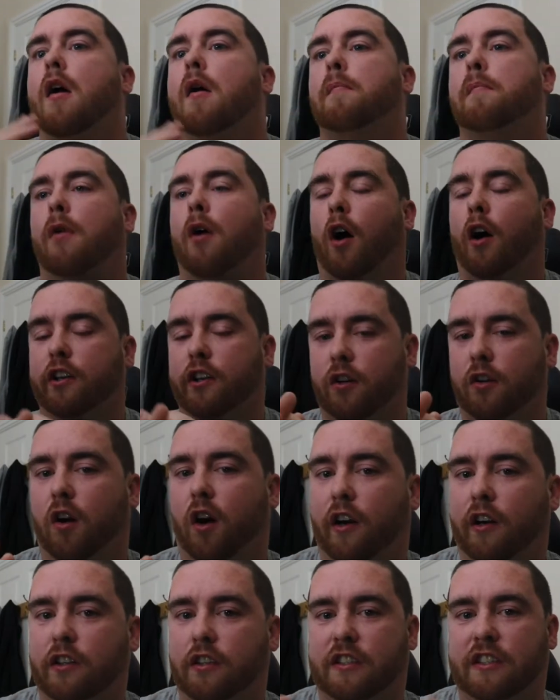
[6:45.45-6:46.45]
but I do
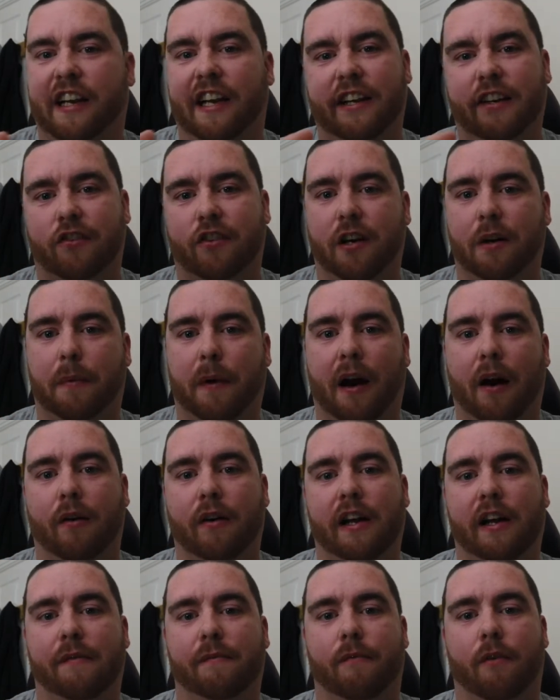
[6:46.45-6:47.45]
like tinkering about
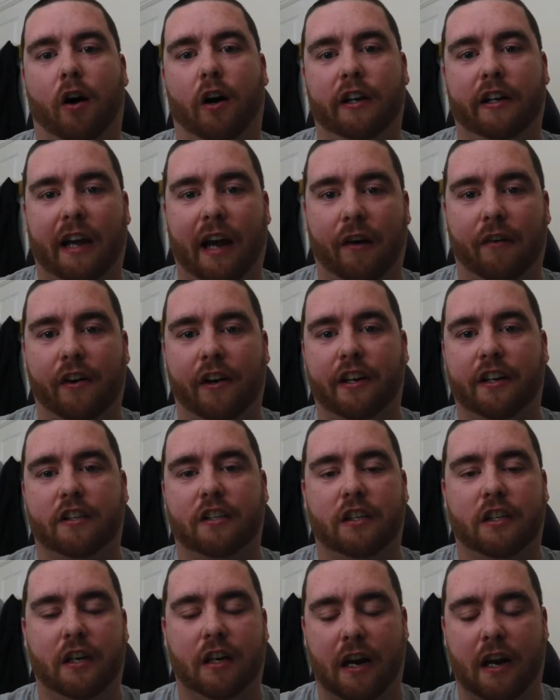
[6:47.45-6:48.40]
in my garage,